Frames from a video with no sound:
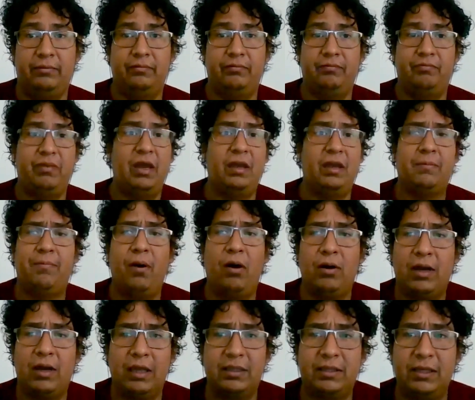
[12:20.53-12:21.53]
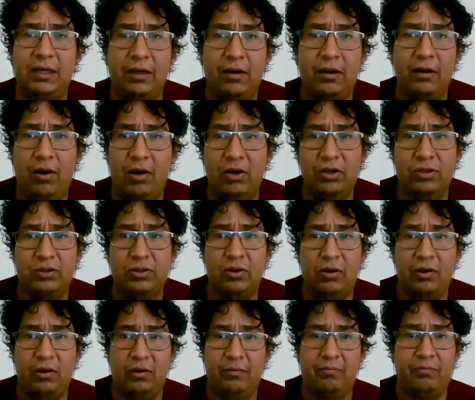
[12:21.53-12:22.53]
pickpocketing
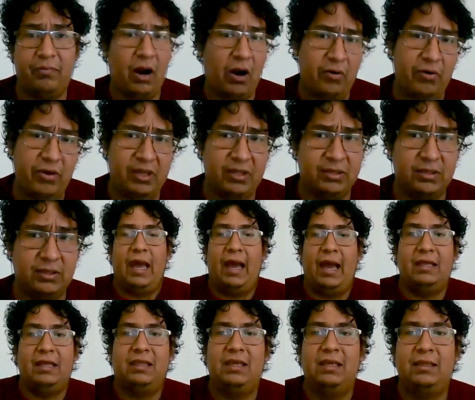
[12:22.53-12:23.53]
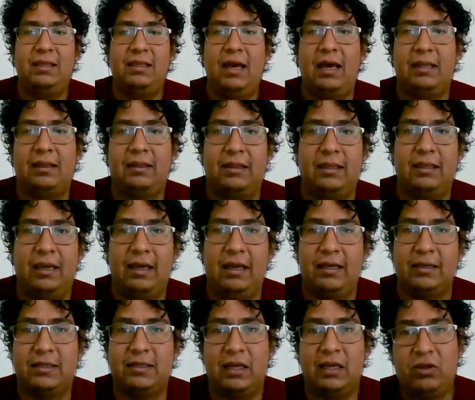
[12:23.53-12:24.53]
also in Paris. I think that
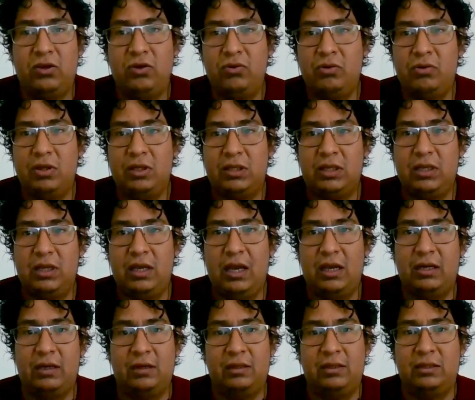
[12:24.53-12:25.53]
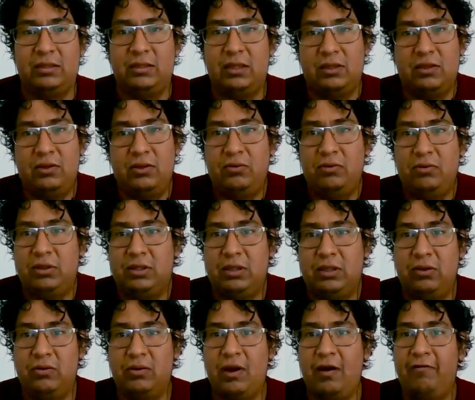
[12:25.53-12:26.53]
the security and insecurity,
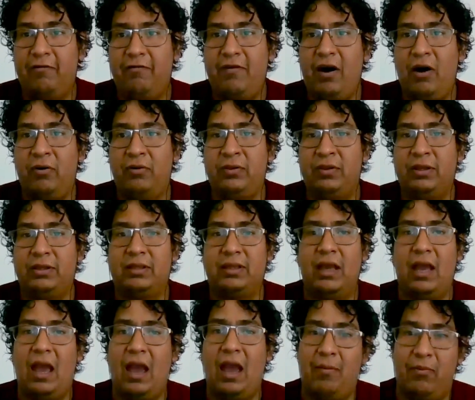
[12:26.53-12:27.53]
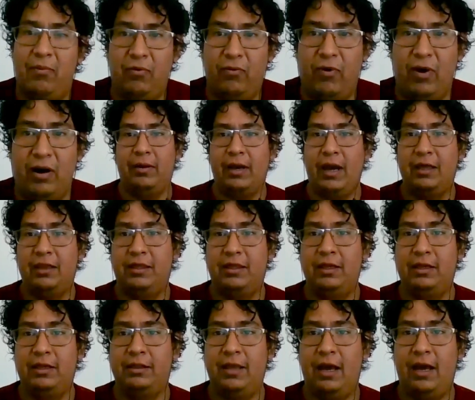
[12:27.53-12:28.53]
you can find it everywhere. I
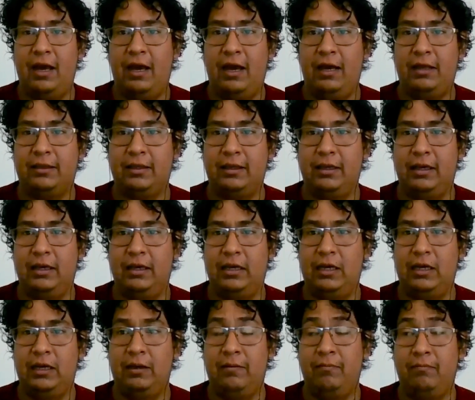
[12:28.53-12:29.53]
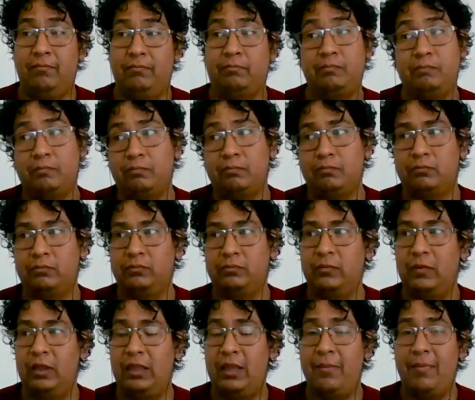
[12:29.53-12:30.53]
think that the
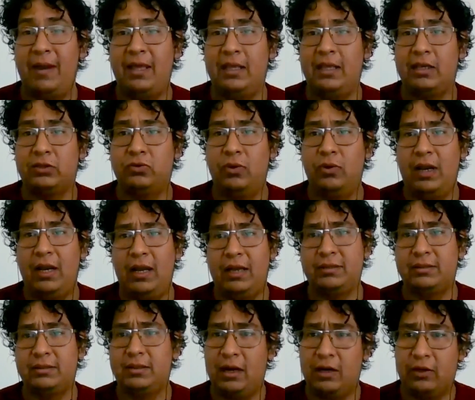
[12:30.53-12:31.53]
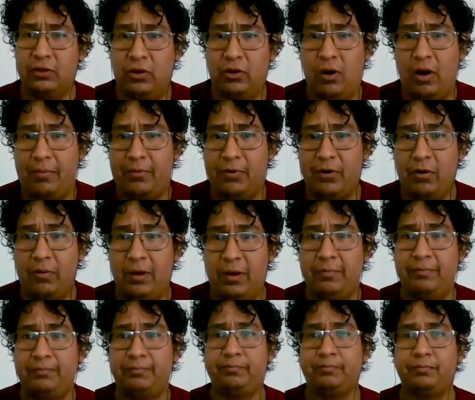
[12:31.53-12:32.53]
Venezuelans are not a
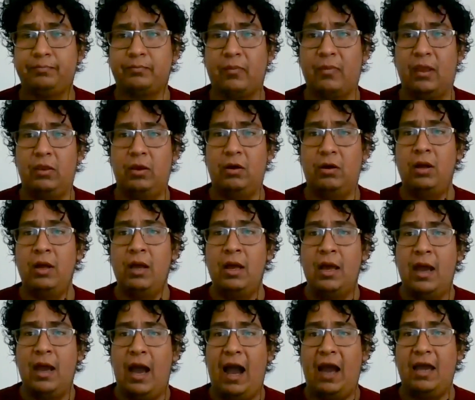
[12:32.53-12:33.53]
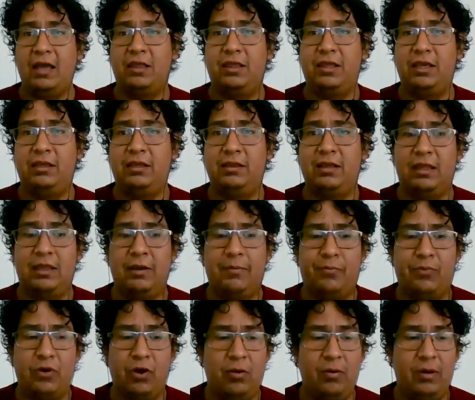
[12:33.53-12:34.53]
problem. No, I think that the
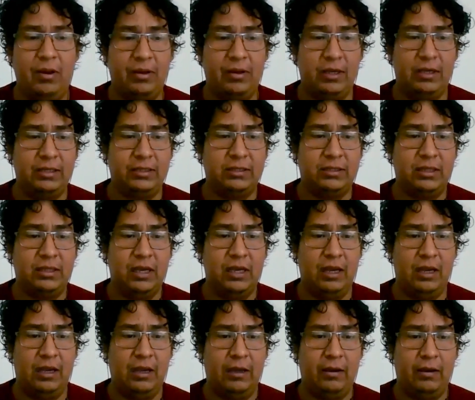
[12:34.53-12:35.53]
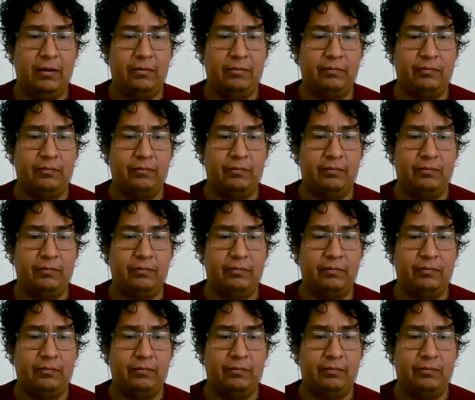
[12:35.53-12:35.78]
problem is the